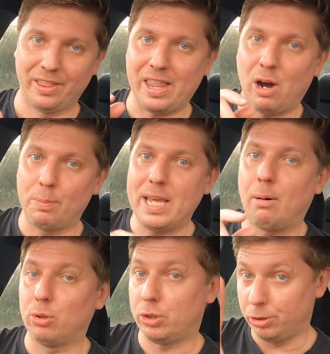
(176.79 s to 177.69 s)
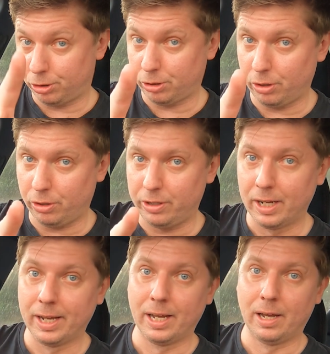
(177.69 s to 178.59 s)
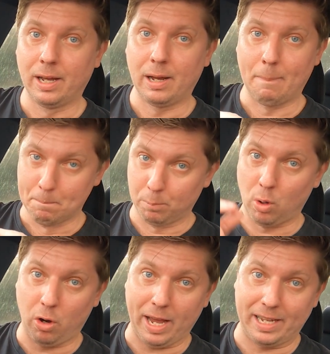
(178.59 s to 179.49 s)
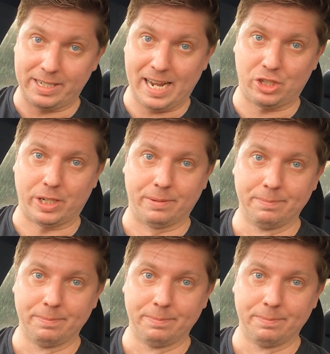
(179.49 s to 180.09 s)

they'll be able to soon block a Dasher.